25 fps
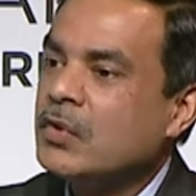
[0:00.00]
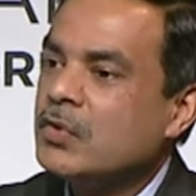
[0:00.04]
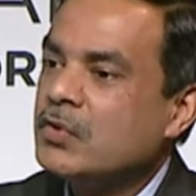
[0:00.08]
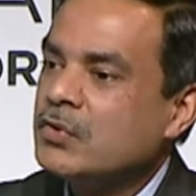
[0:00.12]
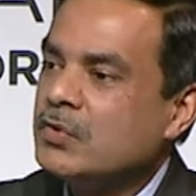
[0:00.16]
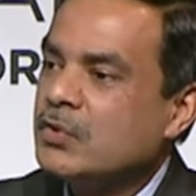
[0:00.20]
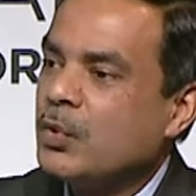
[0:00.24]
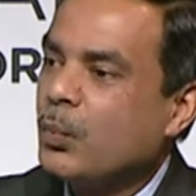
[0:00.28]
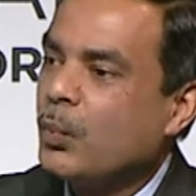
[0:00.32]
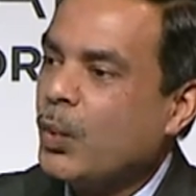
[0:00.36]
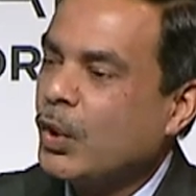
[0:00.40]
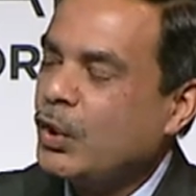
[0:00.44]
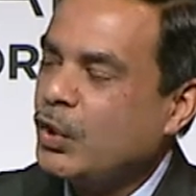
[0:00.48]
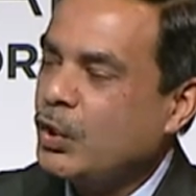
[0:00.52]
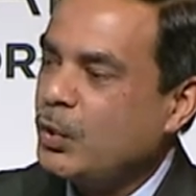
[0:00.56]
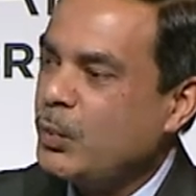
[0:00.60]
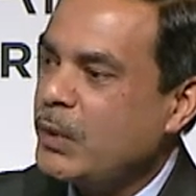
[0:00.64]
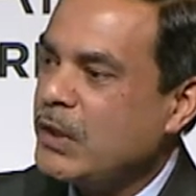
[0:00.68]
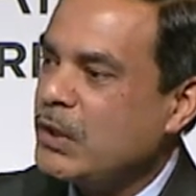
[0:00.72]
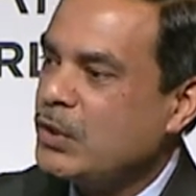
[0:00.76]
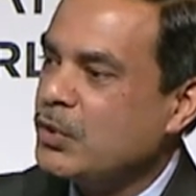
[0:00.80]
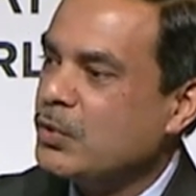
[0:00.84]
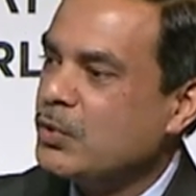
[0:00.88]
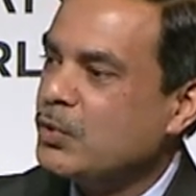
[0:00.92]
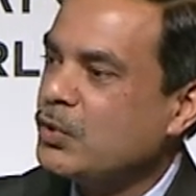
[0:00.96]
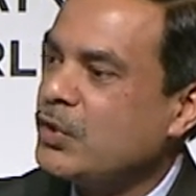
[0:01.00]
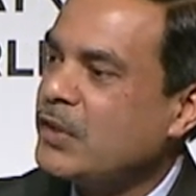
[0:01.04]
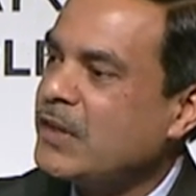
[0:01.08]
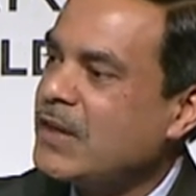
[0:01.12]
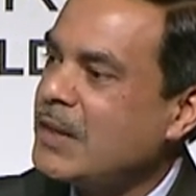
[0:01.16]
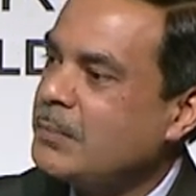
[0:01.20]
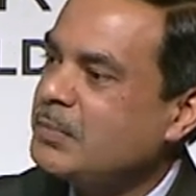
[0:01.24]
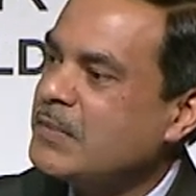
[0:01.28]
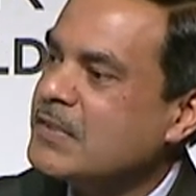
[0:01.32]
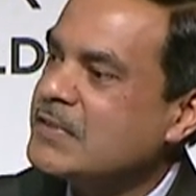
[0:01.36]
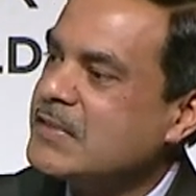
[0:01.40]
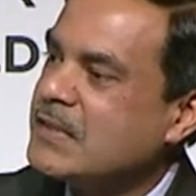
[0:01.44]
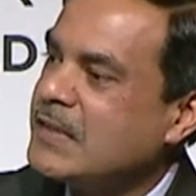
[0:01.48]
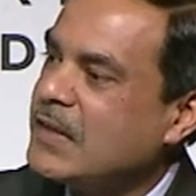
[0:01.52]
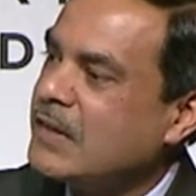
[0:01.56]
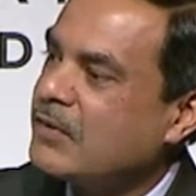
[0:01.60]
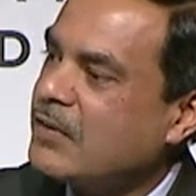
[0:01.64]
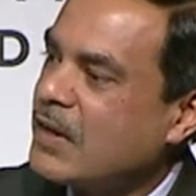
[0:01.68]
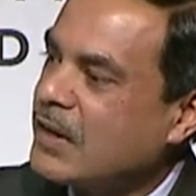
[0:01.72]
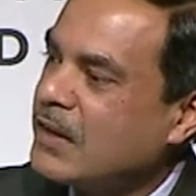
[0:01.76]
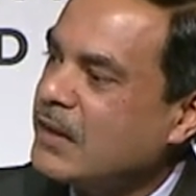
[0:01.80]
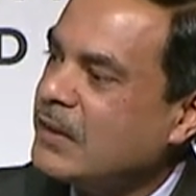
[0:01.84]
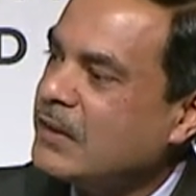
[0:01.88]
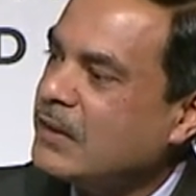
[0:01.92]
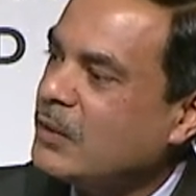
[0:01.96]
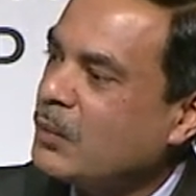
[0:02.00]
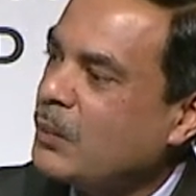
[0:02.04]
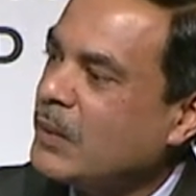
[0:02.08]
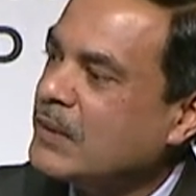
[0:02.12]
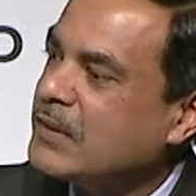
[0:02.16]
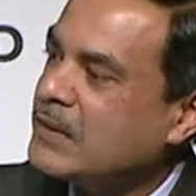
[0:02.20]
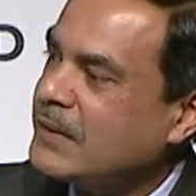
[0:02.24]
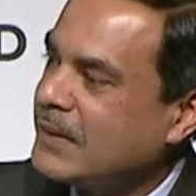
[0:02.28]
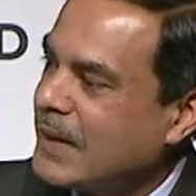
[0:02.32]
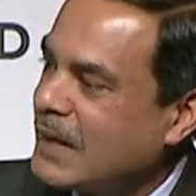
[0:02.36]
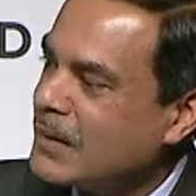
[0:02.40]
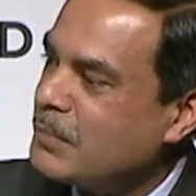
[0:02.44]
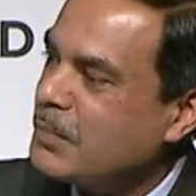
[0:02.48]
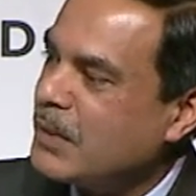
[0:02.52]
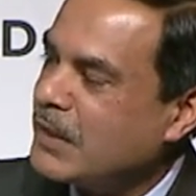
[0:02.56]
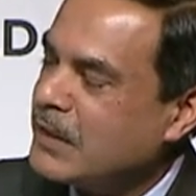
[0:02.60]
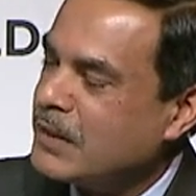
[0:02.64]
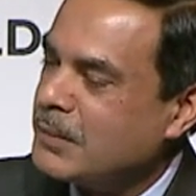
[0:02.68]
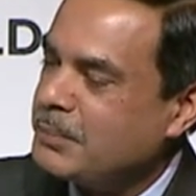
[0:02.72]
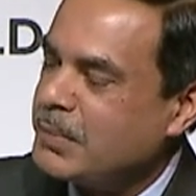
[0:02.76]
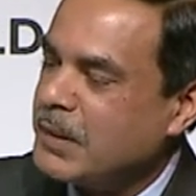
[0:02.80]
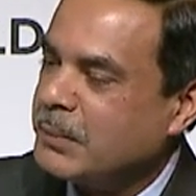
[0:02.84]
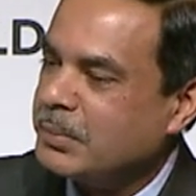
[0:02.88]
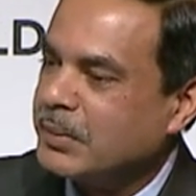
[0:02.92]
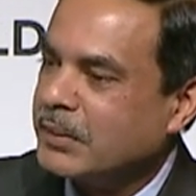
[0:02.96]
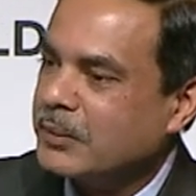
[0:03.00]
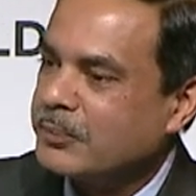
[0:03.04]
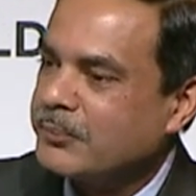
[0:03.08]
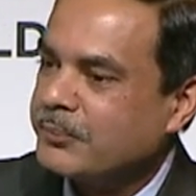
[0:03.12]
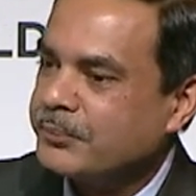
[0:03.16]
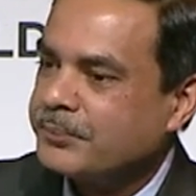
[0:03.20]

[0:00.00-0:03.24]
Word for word: So what do we do to keep the city running with 10 million people?